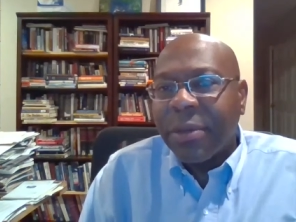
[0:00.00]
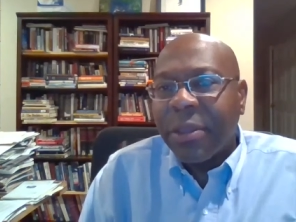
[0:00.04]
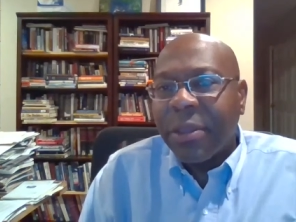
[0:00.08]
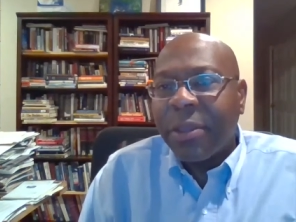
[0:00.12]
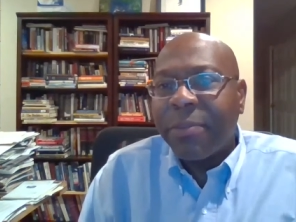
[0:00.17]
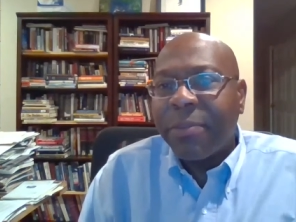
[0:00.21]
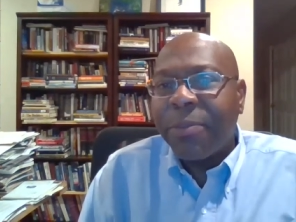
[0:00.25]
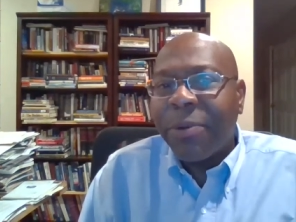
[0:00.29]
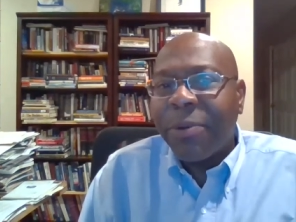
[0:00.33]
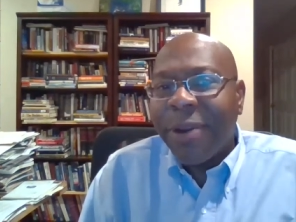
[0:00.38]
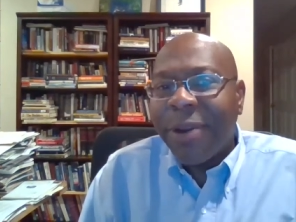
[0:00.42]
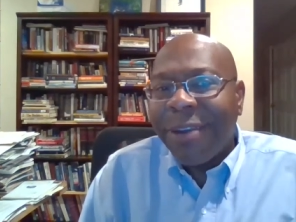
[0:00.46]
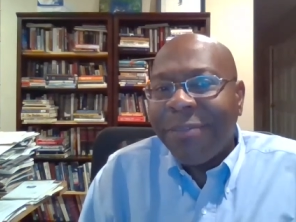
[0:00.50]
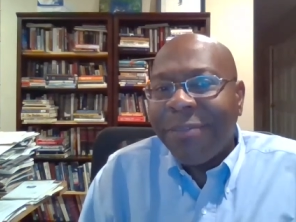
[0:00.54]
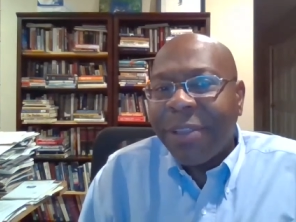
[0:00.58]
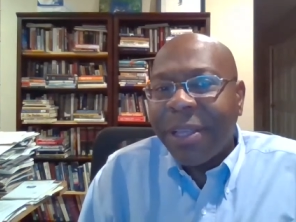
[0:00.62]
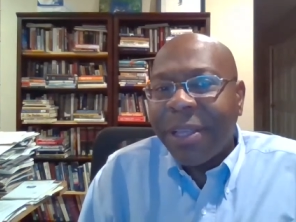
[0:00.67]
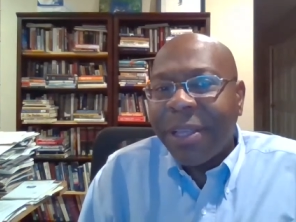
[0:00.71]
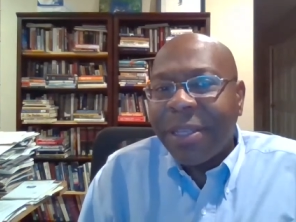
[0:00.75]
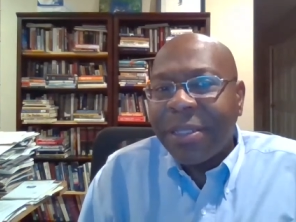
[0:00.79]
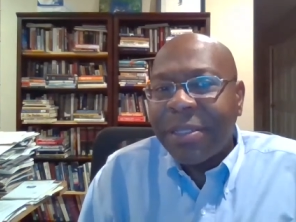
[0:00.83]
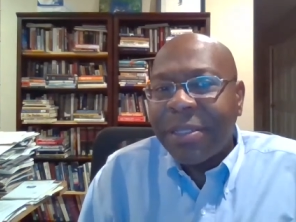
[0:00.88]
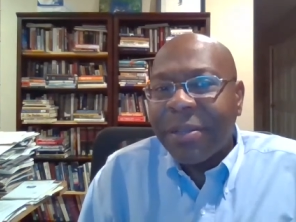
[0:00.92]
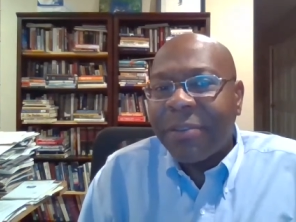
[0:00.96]
on the
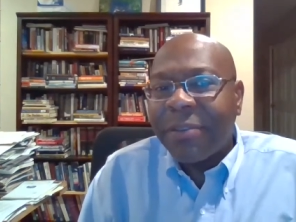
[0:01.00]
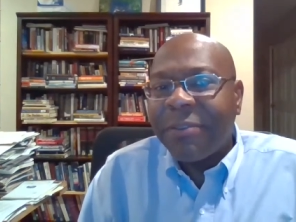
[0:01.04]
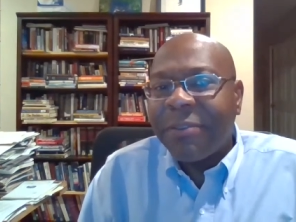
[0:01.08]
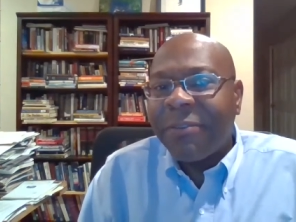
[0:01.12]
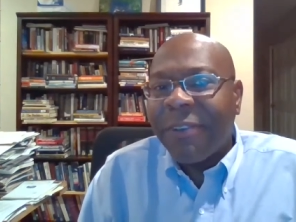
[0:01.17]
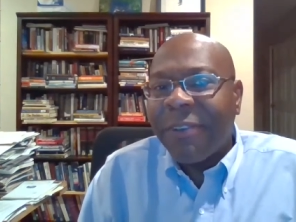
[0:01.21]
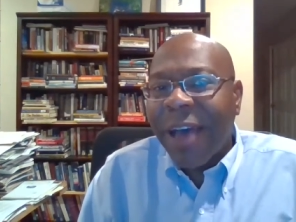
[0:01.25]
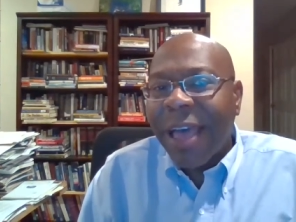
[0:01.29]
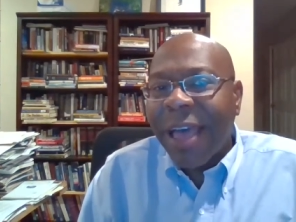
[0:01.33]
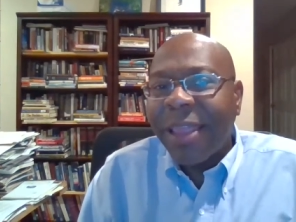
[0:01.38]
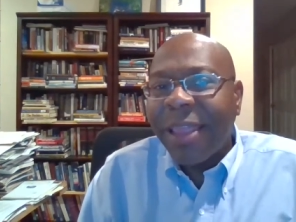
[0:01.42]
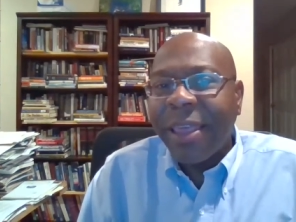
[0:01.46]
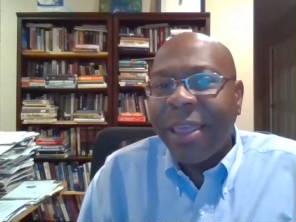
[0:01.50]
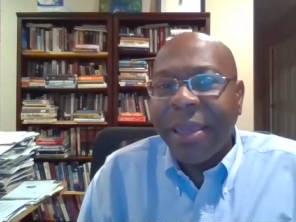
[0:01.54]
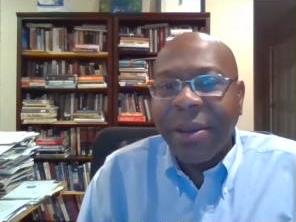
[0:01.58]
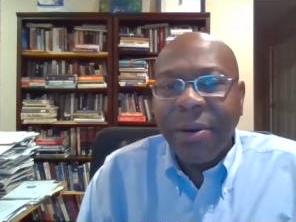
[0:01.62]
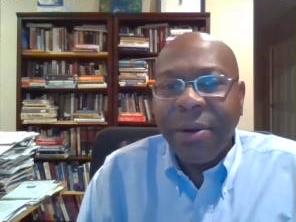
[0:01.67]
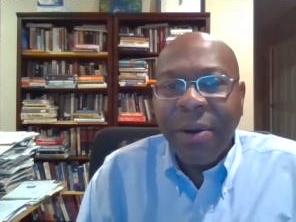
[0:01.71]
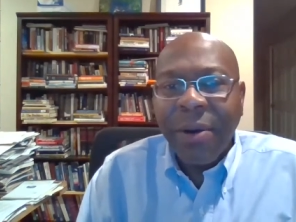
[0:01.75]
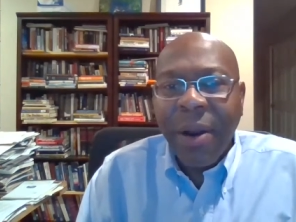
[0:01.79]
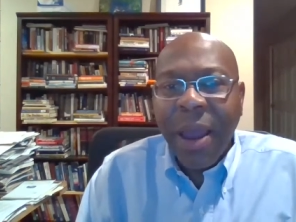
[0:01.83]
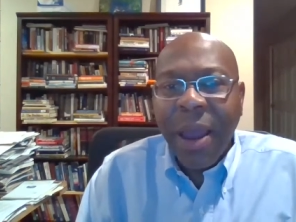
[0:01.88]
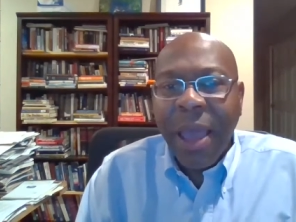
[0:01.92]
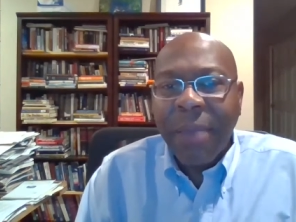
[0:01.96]
prevalence of violent
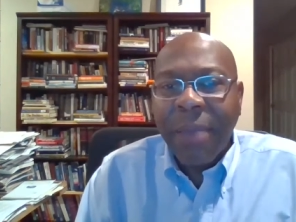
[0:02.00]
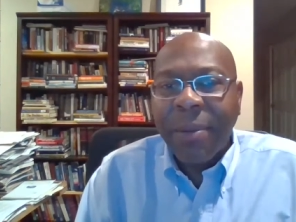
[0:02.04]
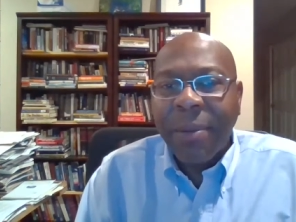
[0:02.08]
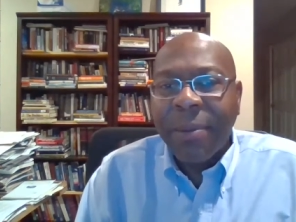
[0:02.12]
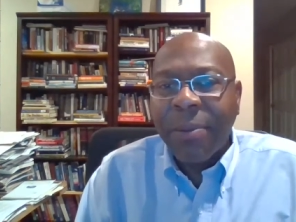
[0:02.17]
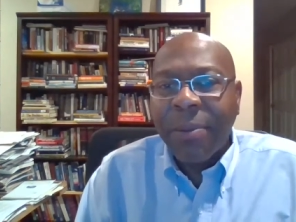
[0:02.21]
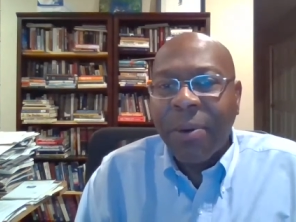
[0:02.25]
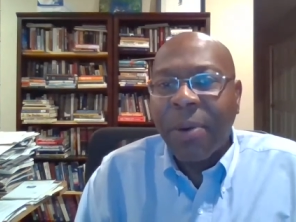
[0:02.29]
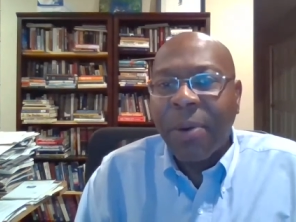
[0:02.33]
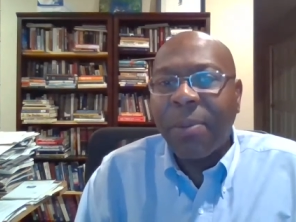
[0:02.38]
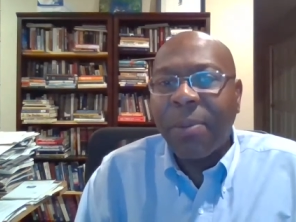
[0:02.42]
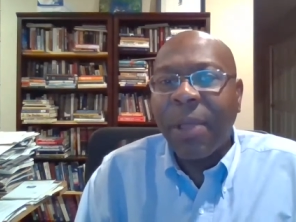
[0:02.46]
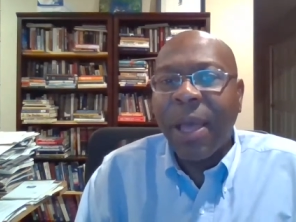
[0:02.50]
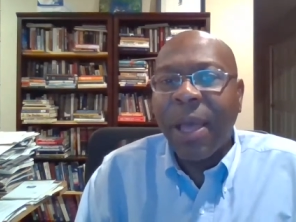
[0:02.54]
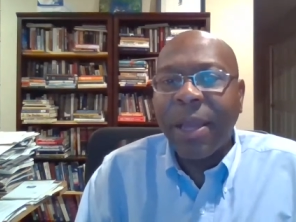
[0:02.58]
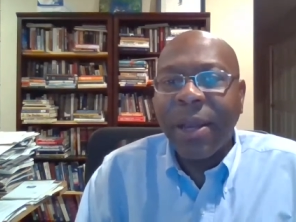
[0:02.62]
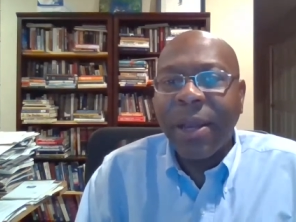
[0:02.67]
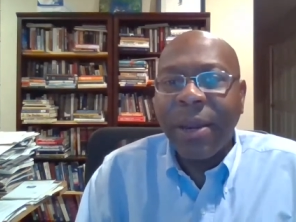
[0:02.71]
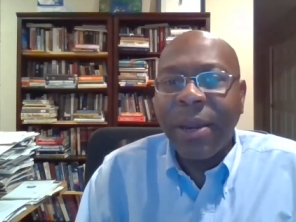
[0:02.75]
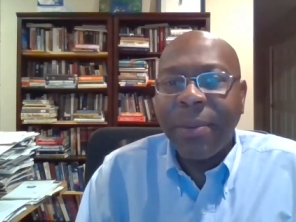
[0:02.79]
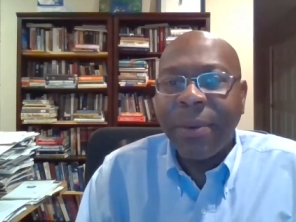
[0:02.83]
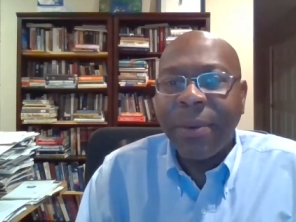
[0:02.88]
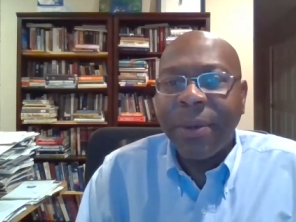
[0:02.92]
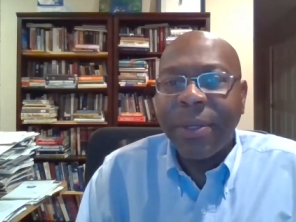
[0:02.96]
crime in poor Black
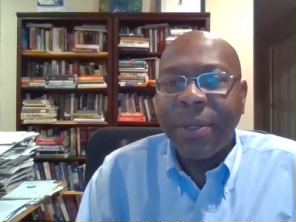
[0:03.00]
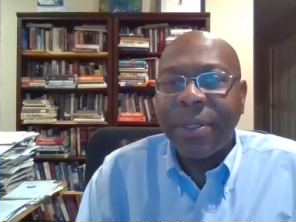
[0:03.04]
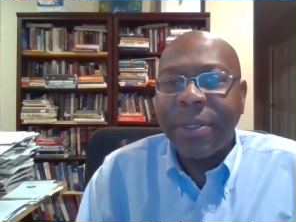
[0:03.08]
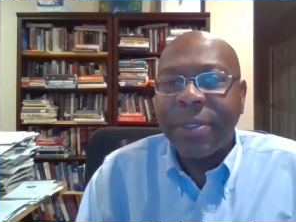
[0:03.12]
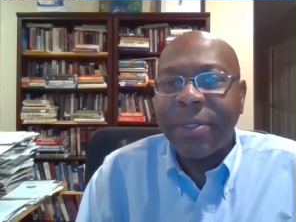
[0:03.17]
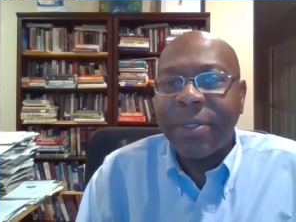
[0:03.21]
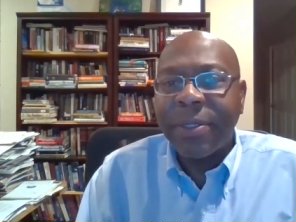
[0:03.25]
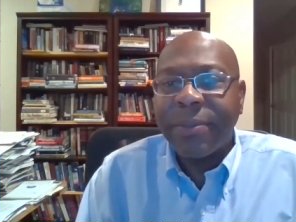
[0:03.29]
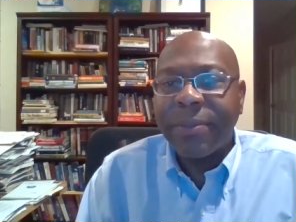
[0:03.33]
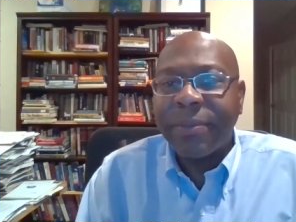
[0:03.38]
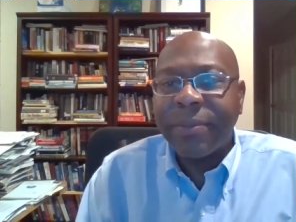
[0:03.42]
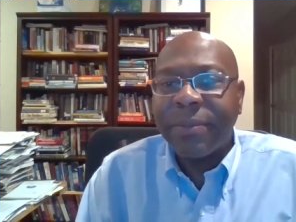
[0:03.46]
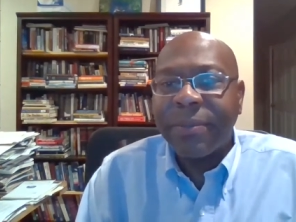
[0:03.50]
neighborhoods.